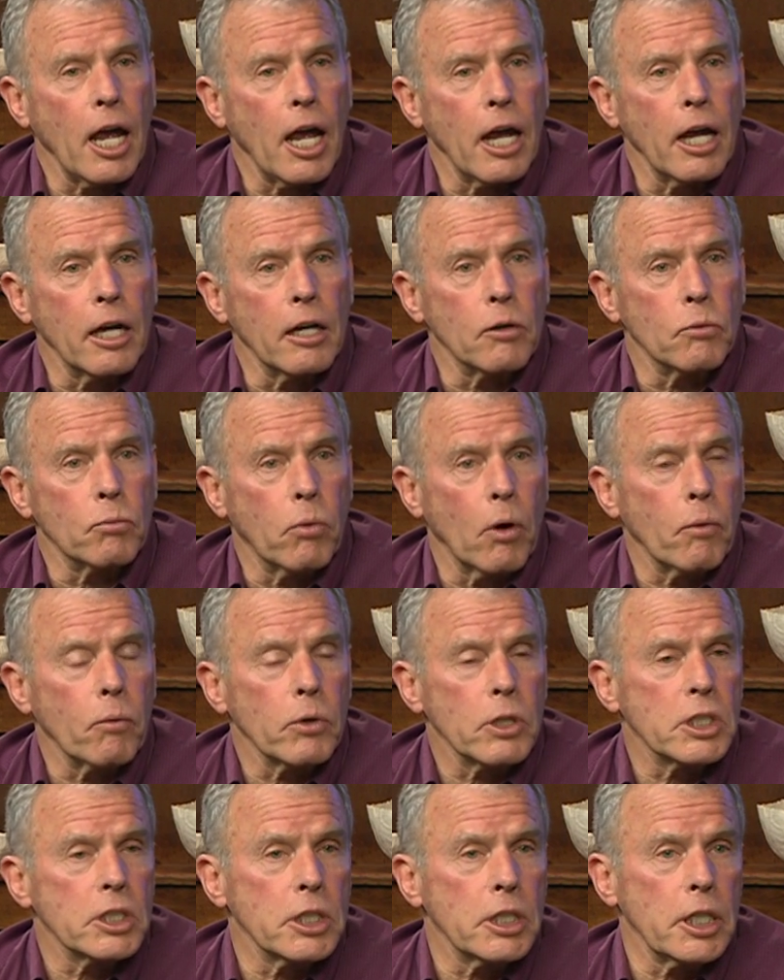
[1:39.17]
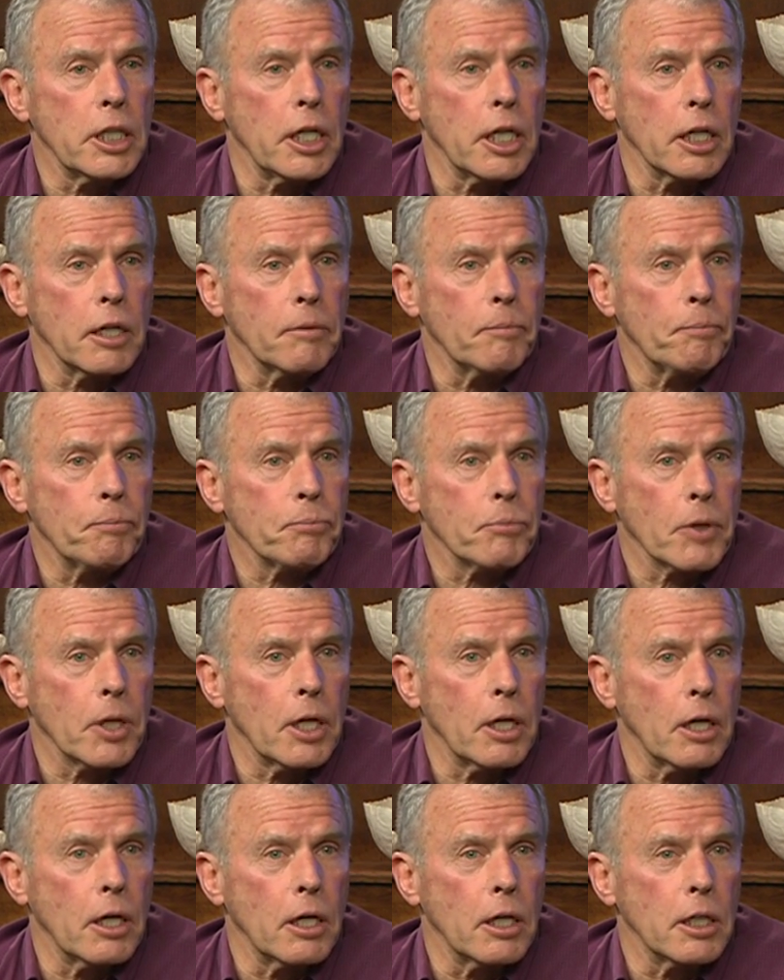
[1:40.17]
And what we're seeing,
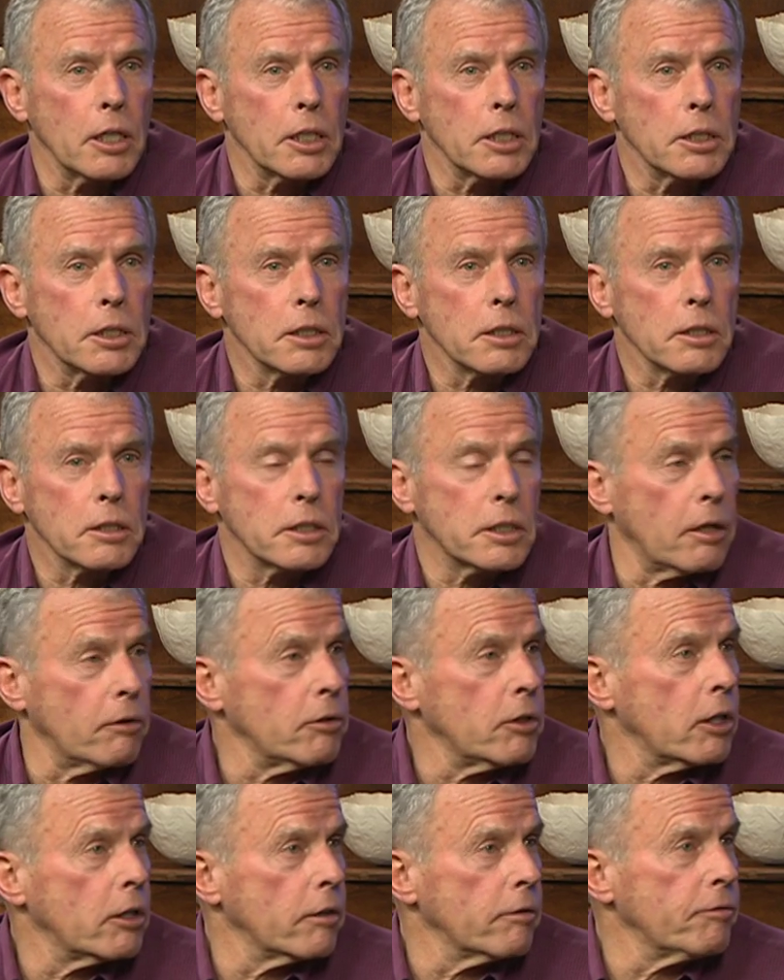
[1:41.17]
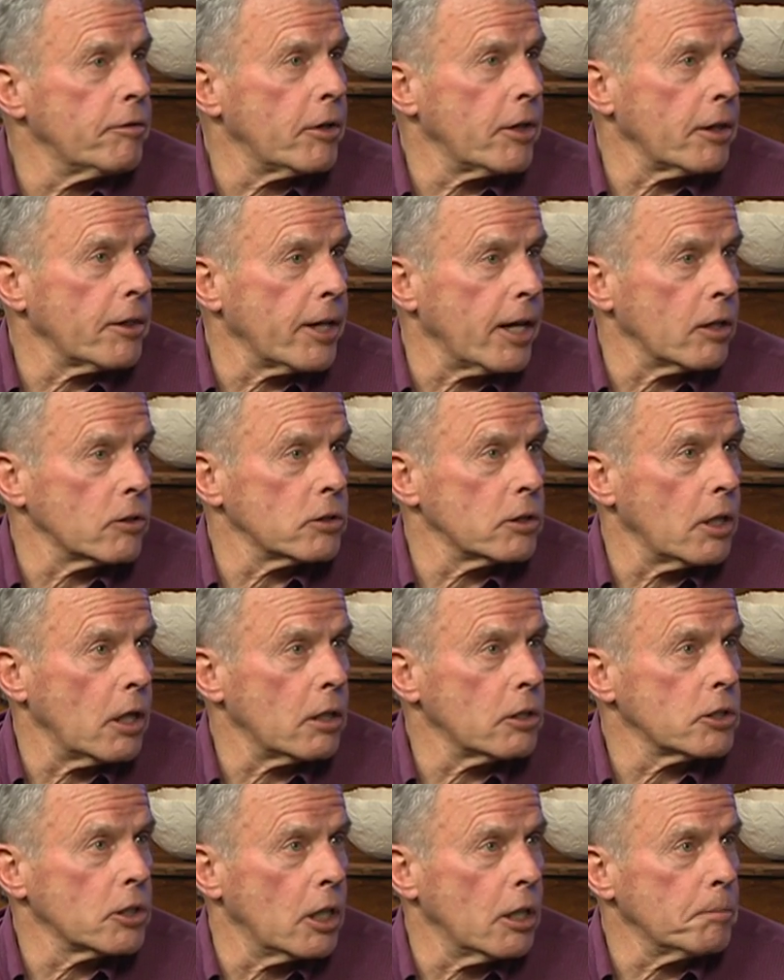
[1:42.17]
uh,
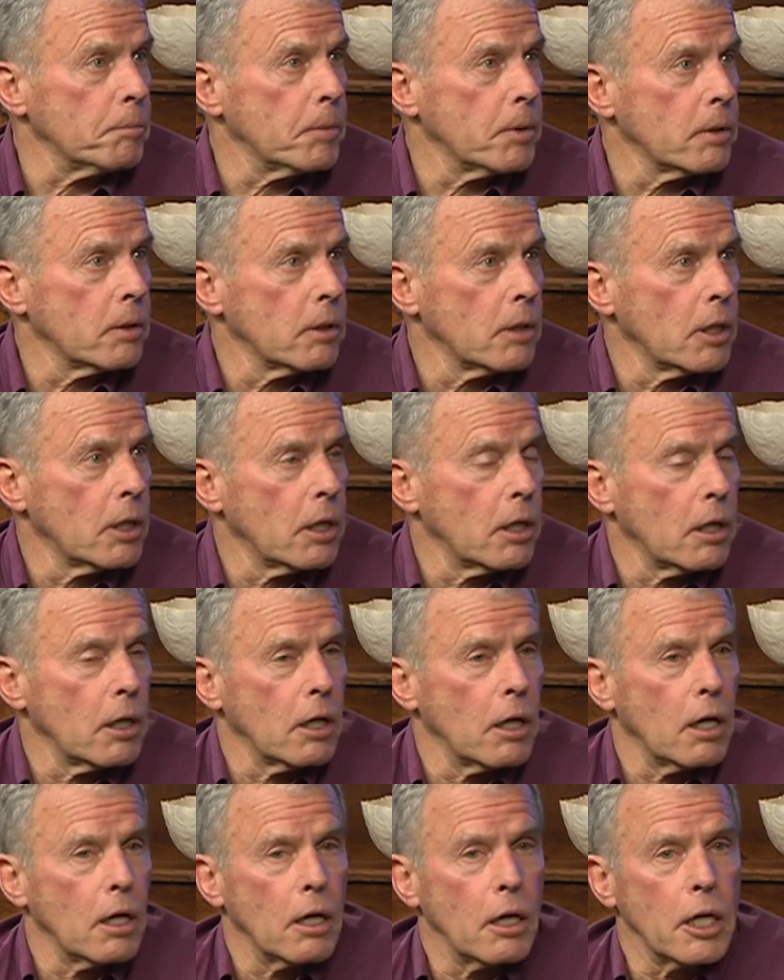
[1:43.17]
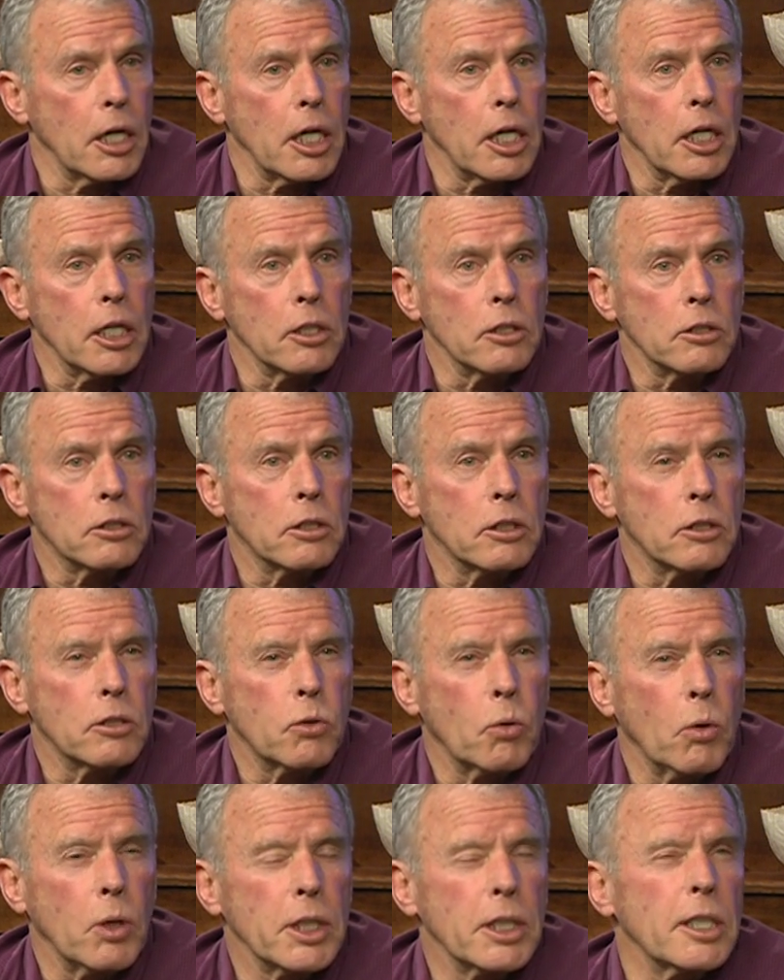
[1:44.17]
$750,000 up. Okay. In
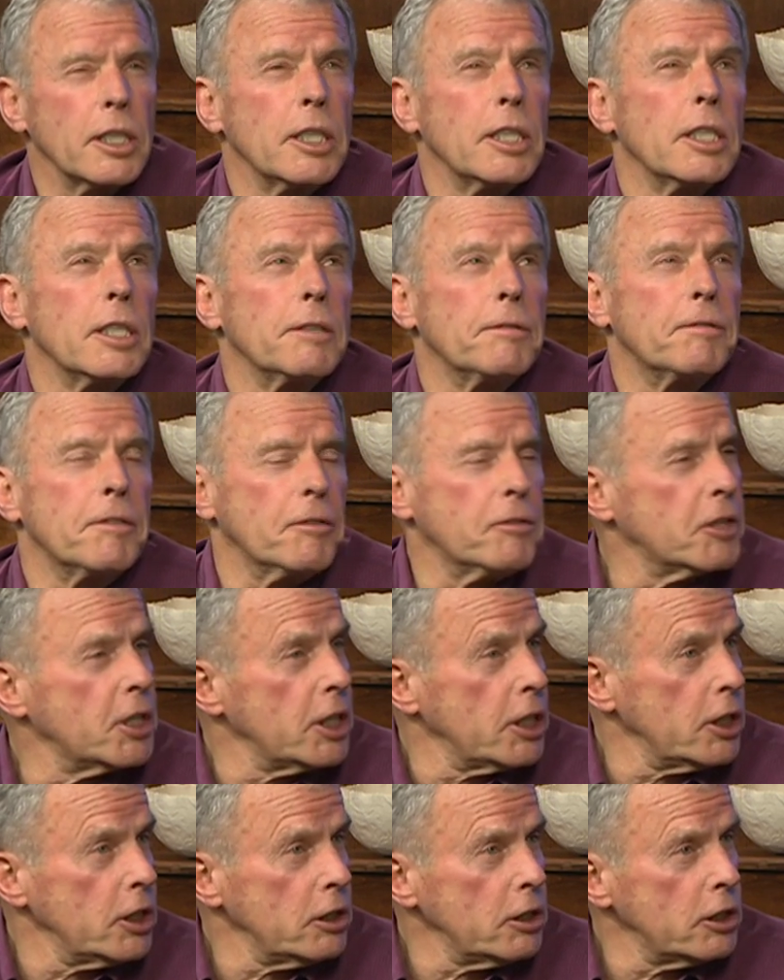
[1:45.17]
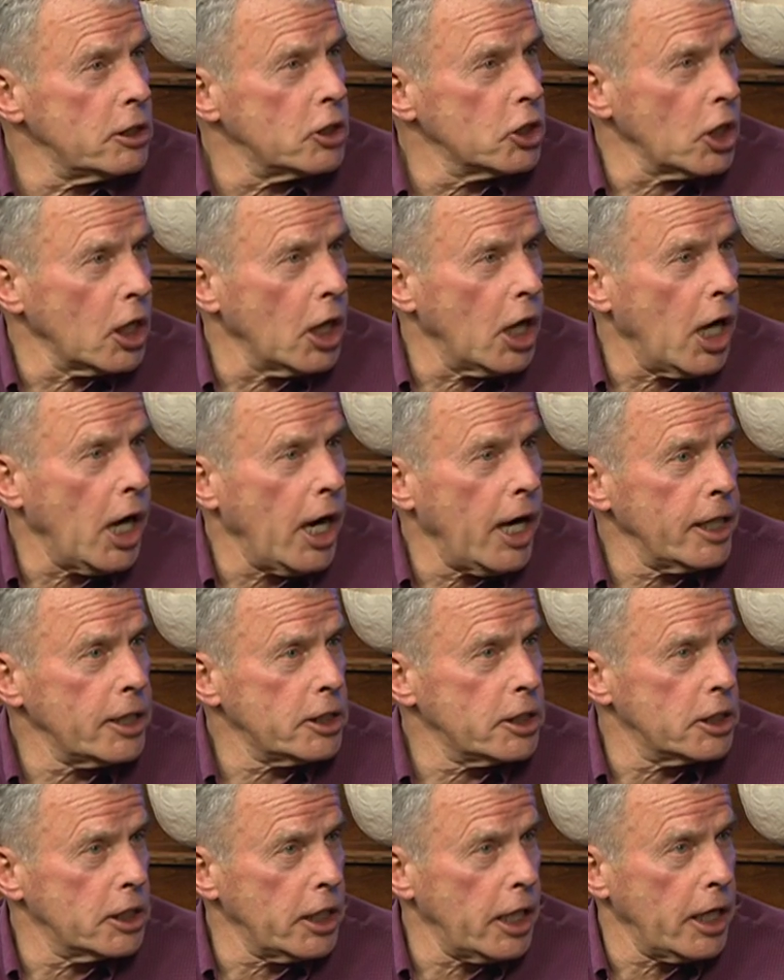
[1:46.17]
2015, July
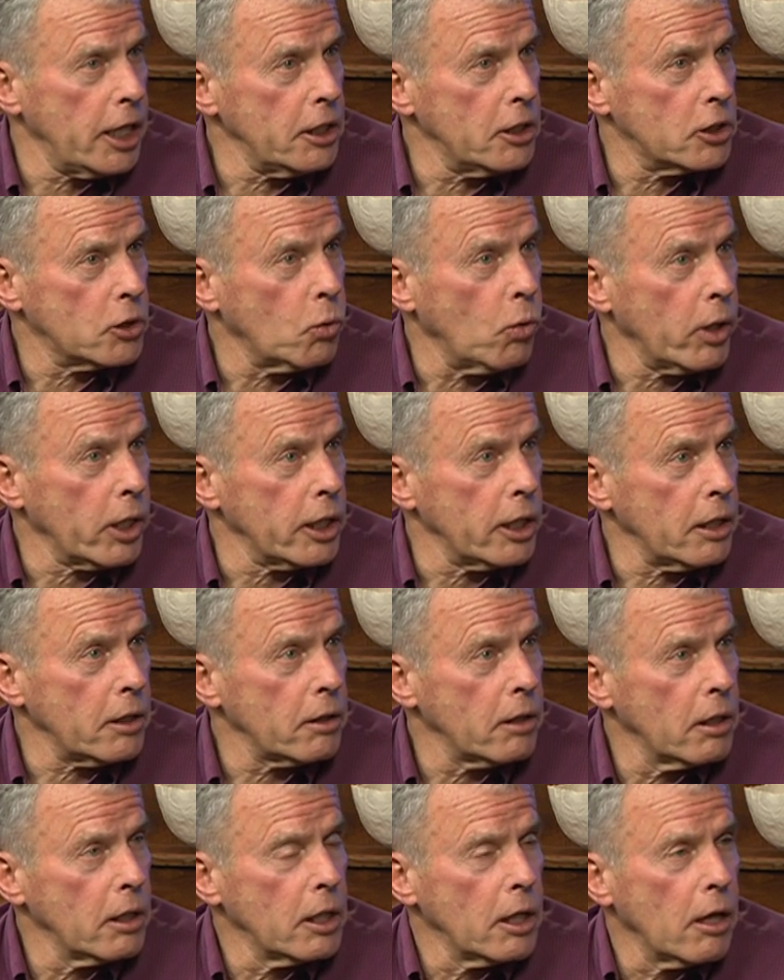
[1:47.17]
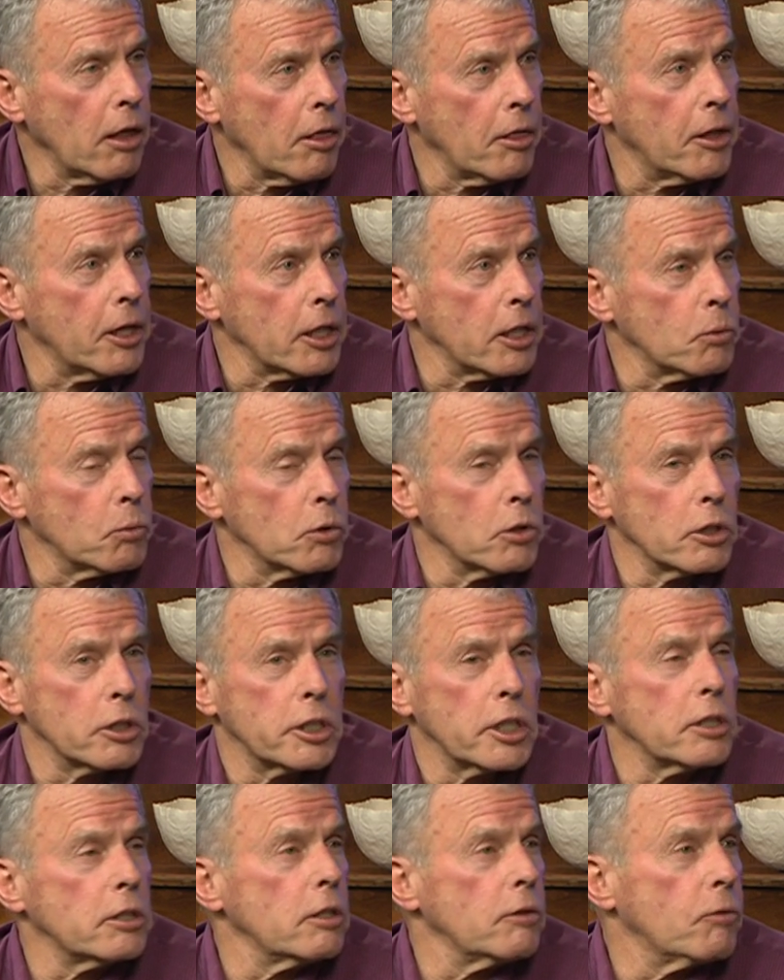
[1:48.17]
today, the 20th, there were
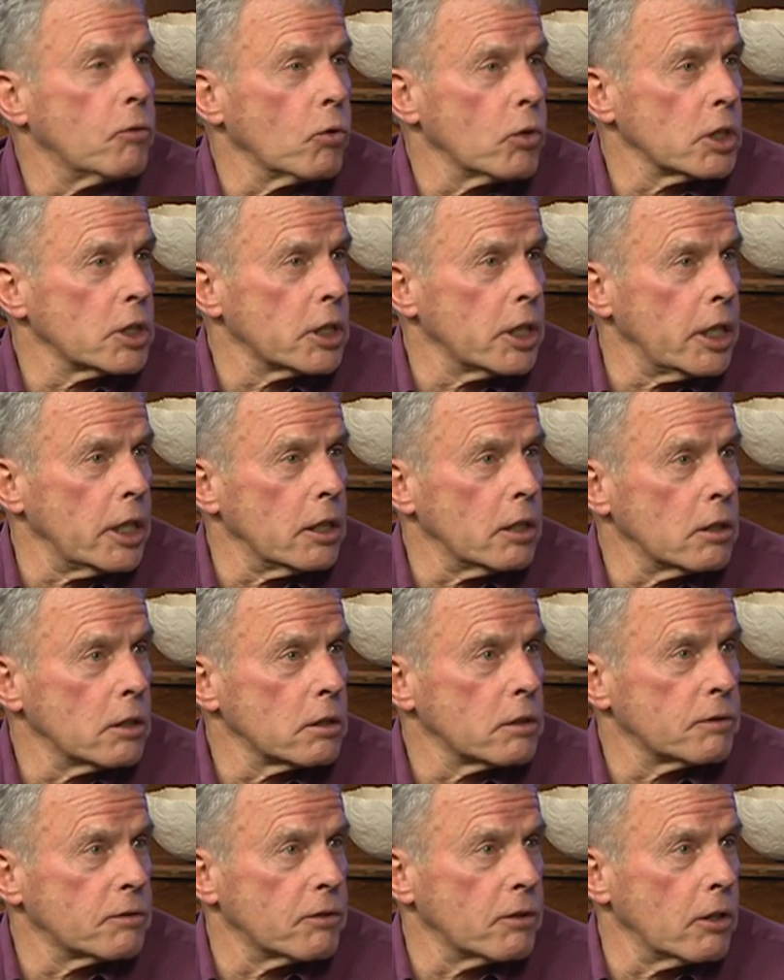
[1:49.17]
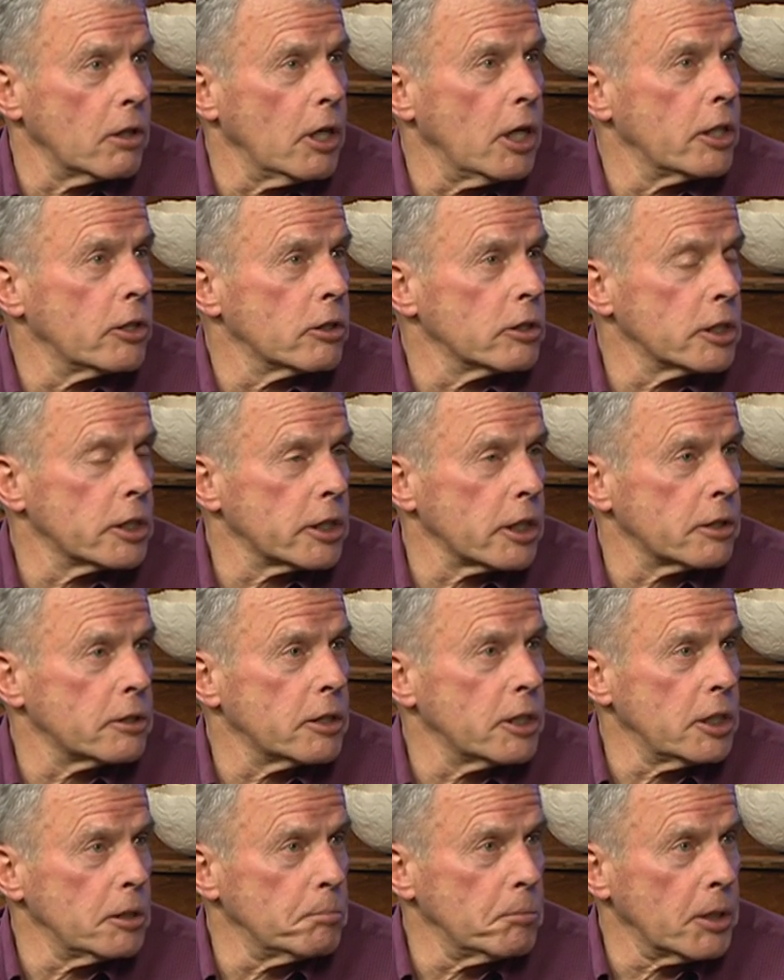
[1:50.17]
64 sales for
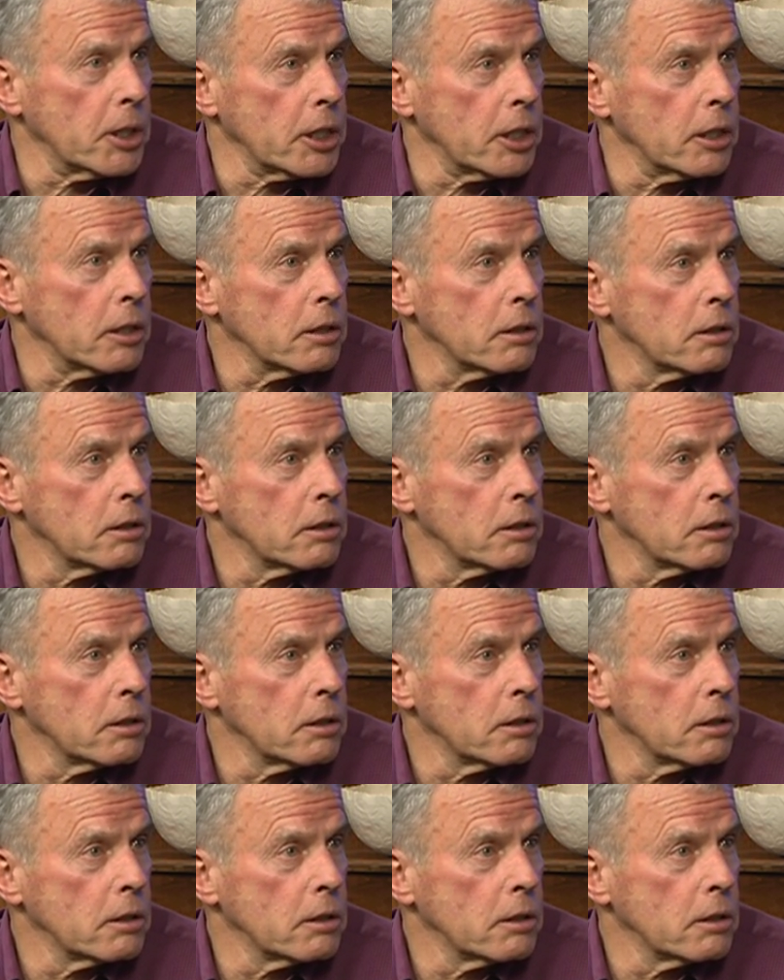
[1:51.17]
116 million.